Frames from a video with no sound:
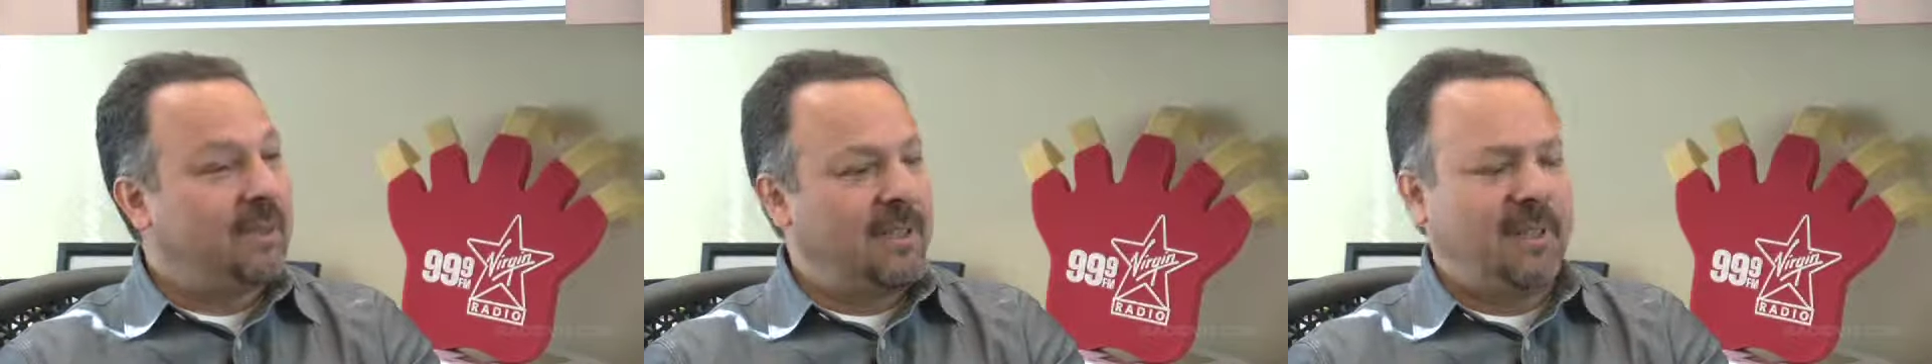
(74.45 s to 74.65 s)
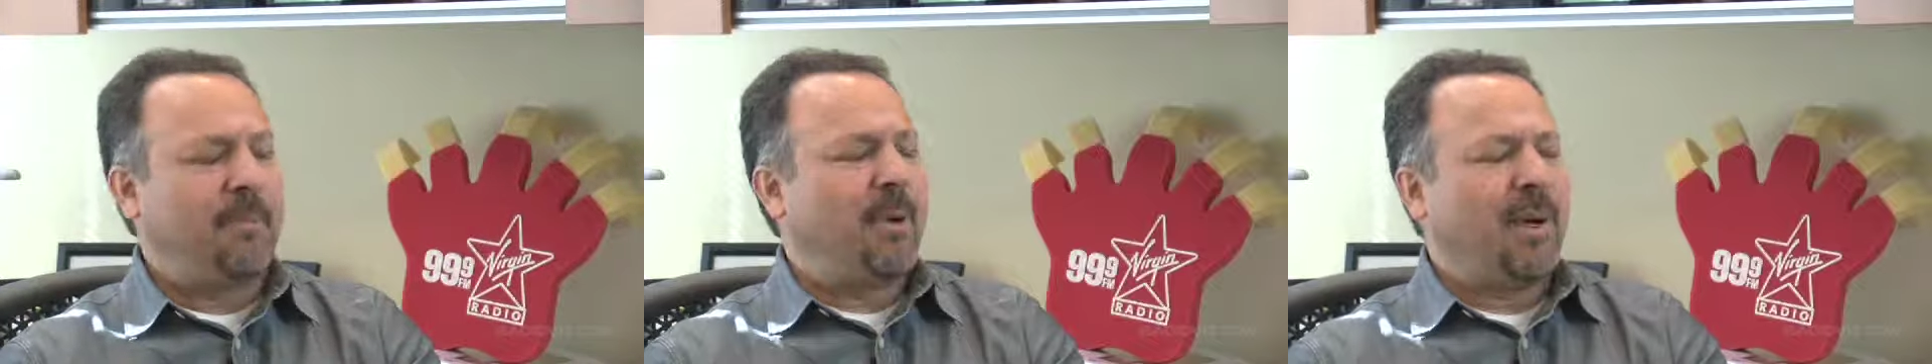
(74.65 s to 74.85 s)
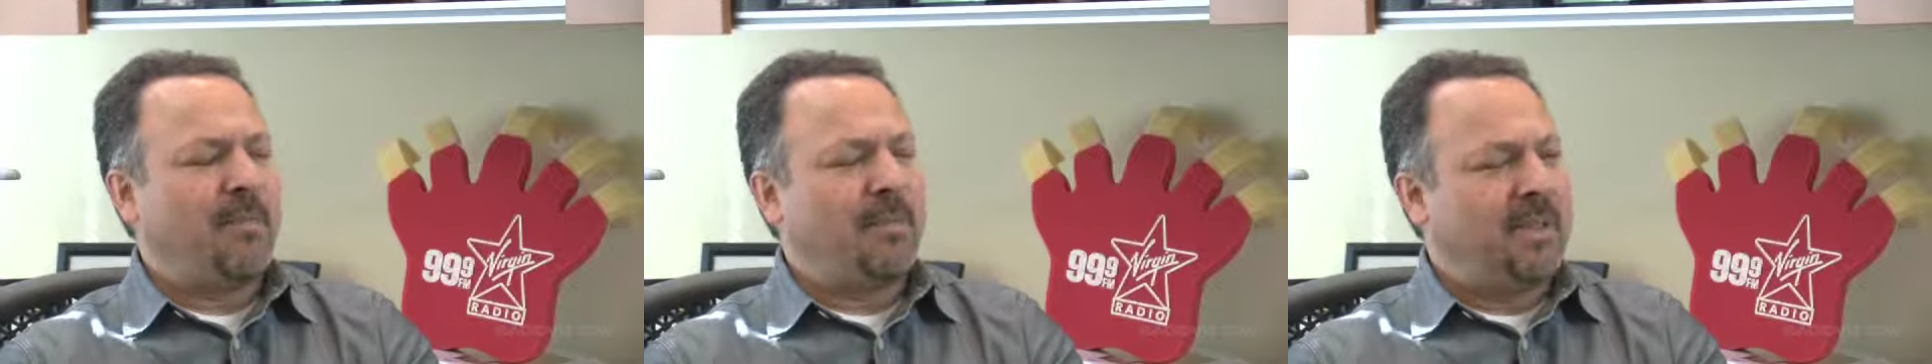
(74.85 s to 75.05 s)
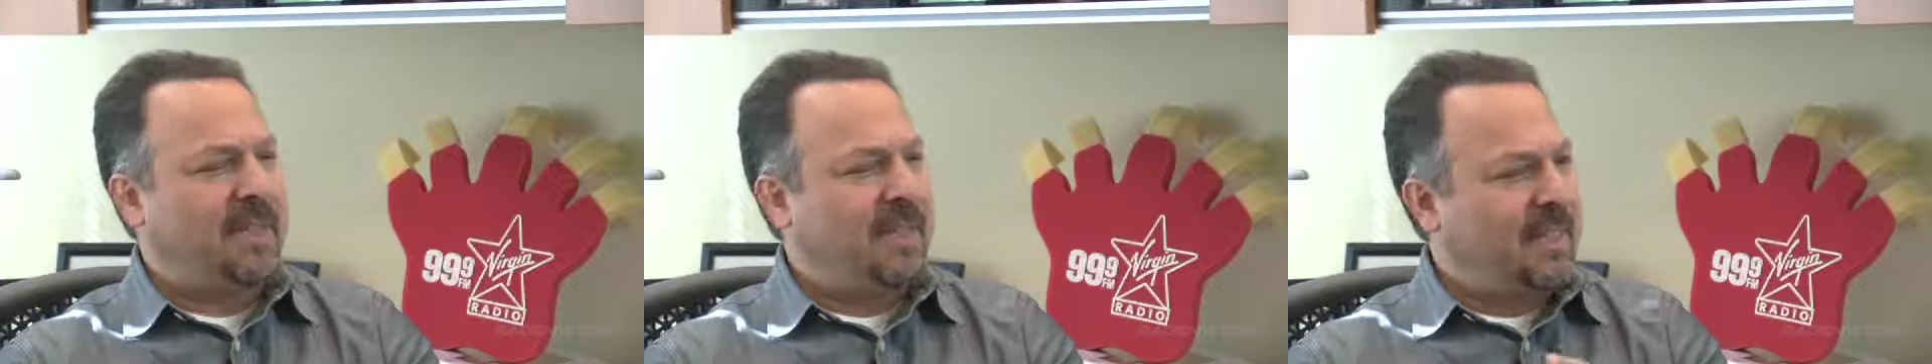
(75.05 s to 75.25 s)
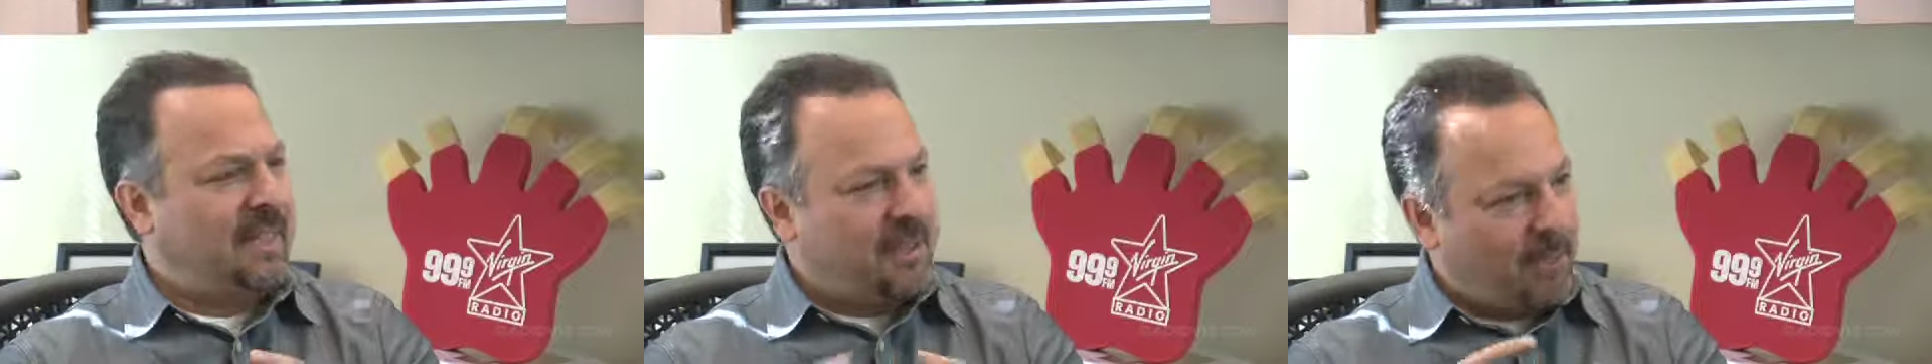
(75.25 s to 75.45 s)
the apartment,
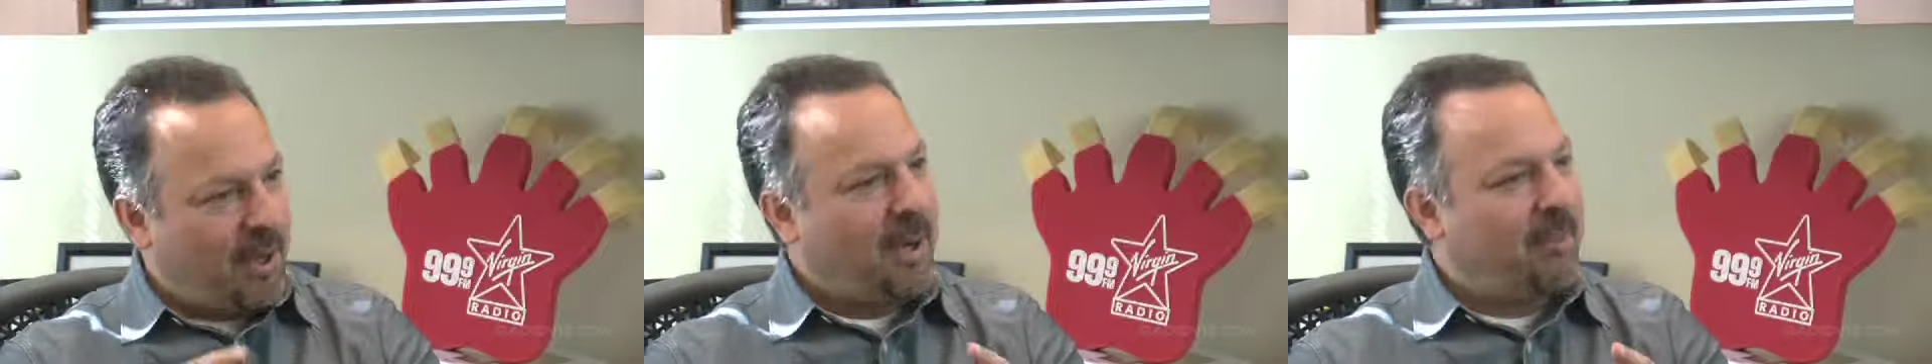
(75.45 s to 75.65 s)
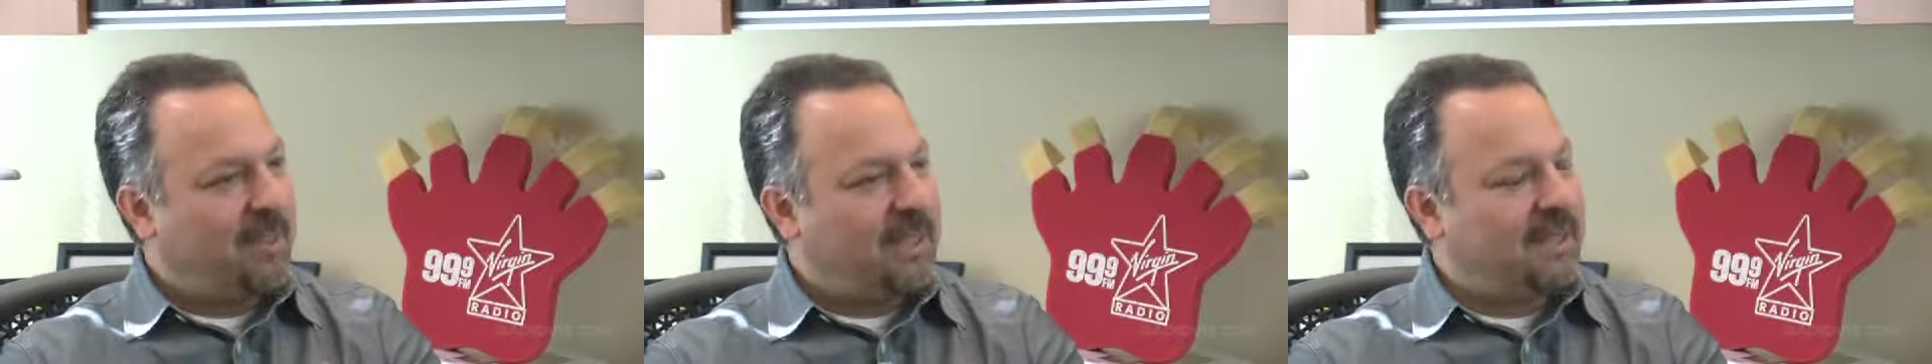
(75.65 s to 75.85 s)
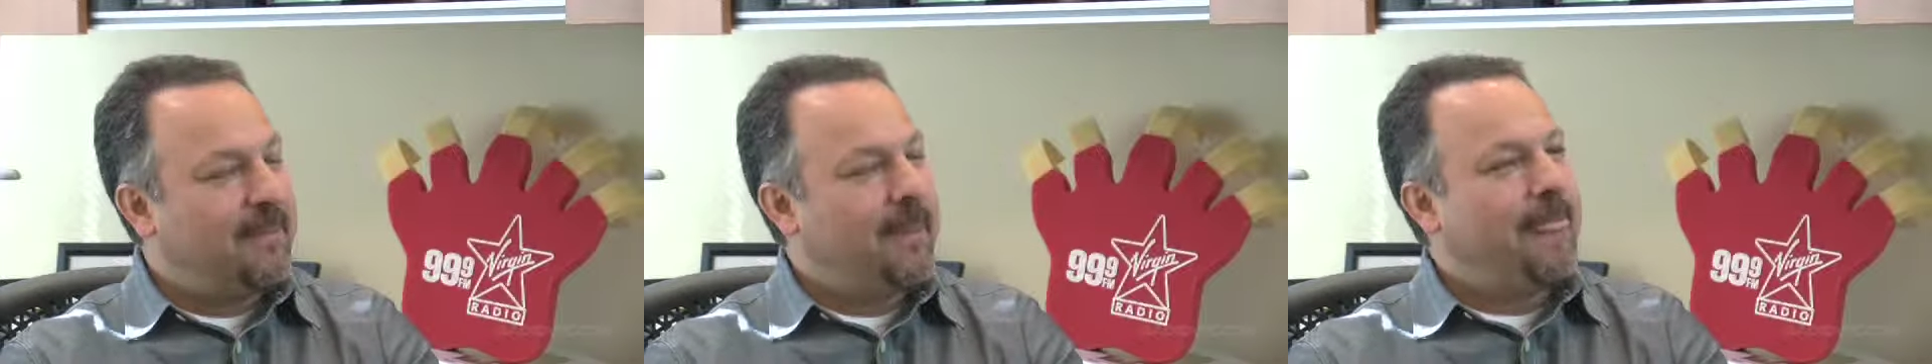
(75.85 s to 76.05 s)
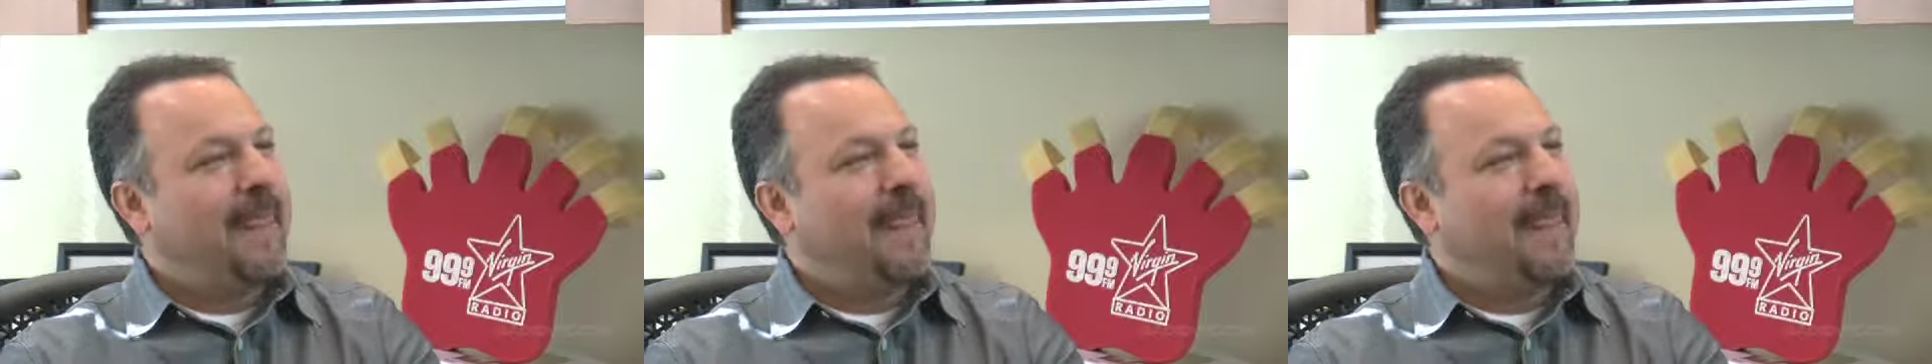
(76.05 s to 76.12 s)
the department,